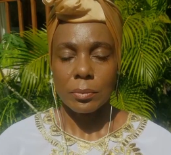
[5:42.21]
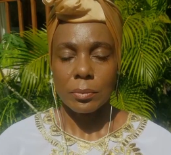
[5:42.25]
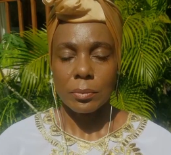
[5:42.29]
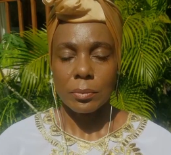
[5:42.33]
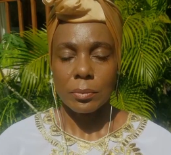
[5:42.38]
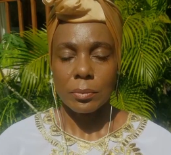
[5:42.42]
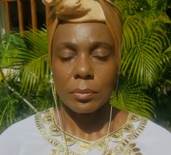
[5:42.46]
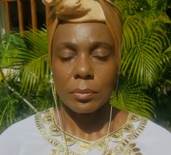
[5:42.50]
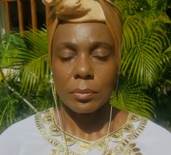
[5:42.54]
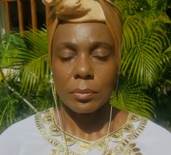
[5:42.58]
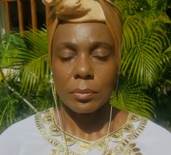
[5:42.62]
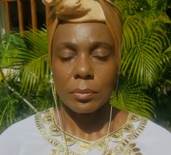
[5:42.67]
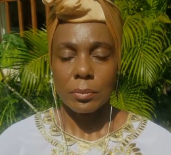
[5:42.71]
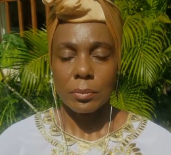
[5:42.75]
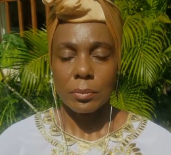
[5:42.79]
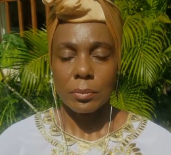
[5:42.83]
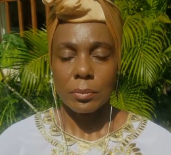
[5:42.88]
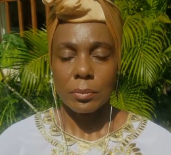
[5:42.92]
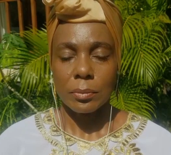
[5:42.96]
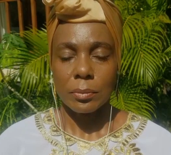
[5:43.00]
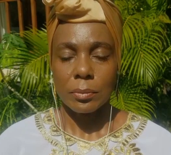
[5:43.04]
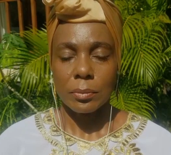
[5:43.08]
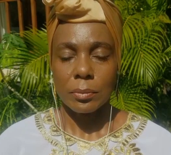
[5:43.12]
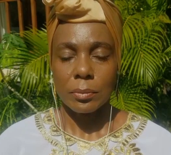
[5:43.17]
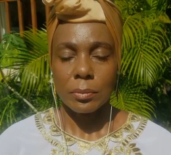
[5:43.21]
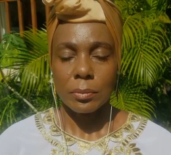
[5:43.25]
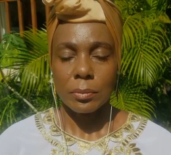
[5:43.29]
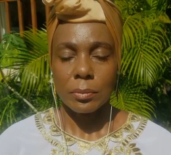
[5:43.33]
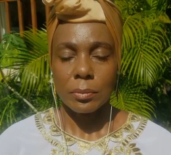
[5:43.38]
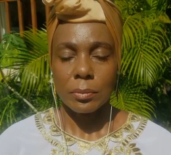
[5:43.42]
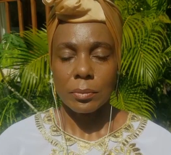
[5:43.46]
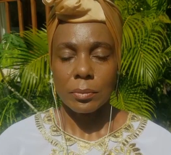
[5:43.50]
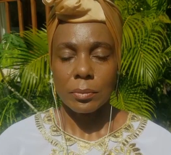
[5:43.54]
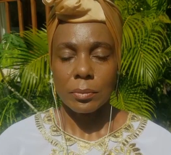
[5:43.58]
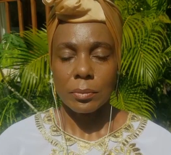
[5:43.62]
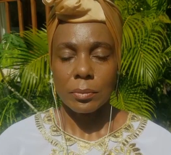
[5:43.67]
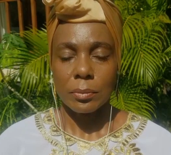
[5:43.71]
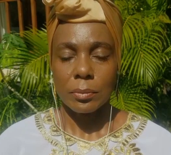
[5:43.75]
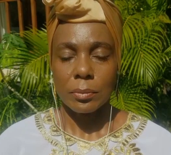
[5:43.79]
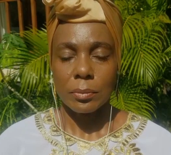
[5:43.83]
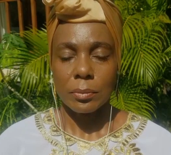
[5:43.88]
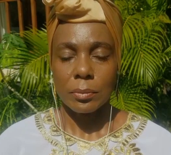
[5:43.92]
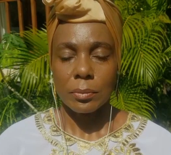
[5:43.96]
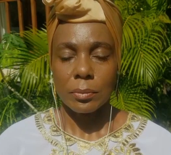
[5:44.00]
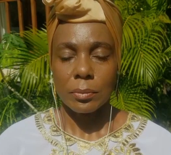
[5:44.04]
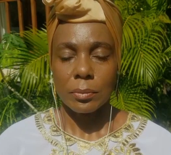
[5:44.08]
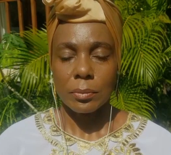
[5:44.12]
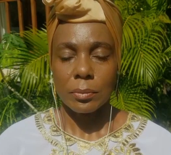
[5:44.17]

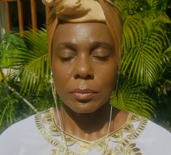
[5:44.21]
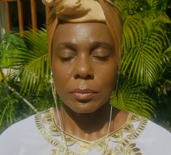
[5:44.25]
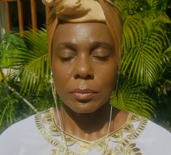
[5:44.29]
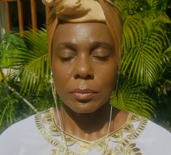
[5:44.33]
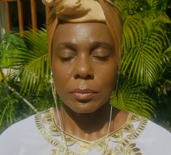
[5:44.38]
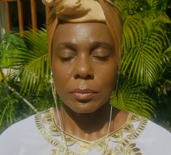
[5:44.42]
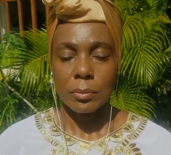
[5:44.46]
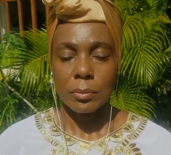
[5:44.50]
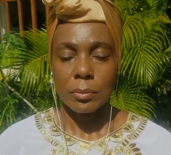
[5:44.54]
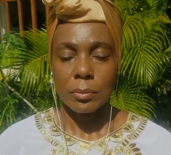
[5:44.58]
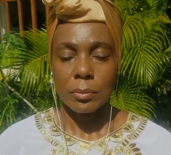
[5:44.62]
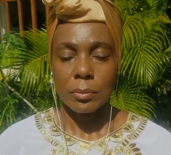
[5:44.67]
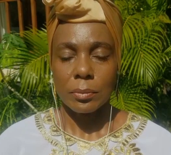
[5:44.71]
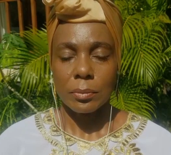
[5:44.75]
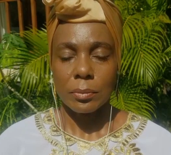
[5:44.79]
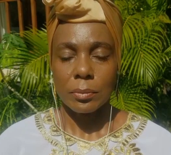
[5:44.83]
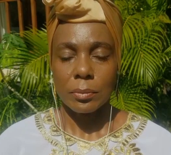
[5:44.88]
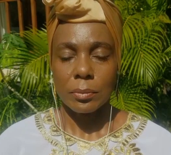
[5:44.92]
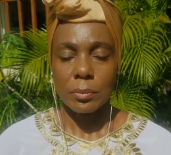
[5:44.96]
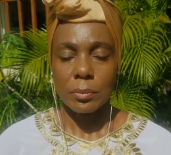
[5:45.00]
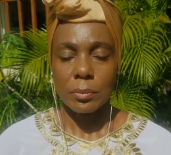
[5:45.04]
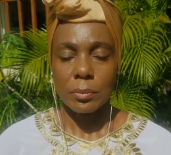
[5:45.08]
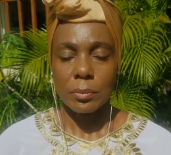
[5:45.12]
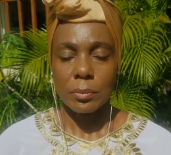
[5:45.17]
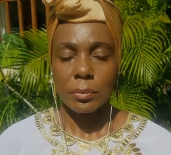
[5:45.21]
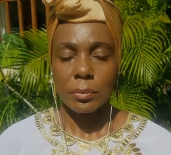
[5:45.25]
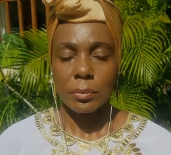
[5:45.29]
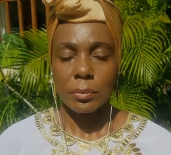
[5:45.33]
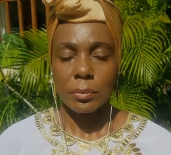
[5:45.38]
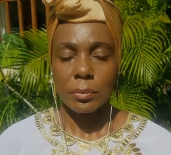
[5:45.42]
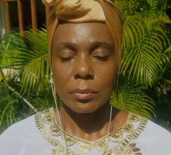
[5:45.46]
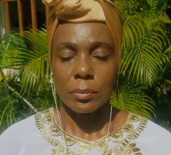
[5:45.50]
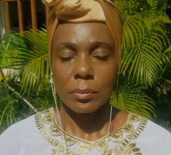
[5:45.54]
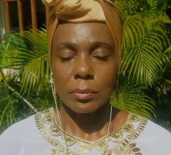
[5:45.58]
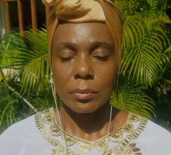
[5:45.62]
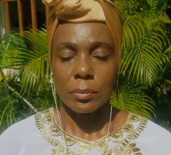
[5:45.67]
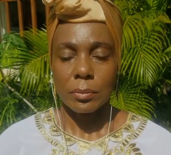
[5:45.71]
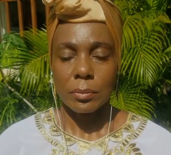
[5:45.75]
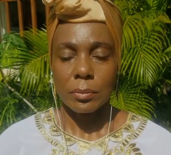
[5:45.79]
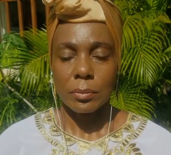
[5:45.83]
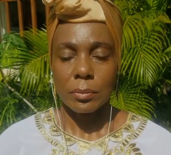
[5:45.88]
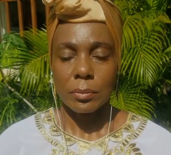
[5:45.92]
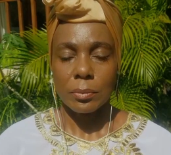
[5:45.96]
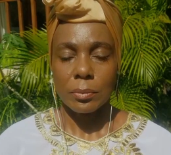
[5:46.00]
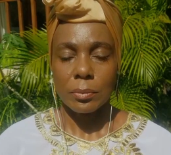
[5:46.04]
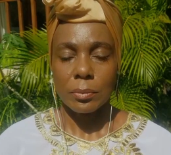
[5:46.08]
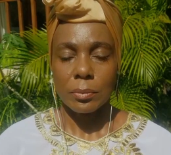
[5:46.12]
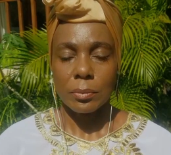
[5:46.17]

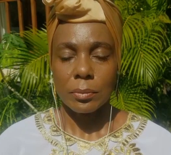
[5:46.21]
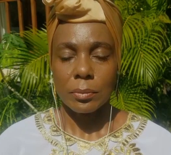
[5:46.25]
[no speech]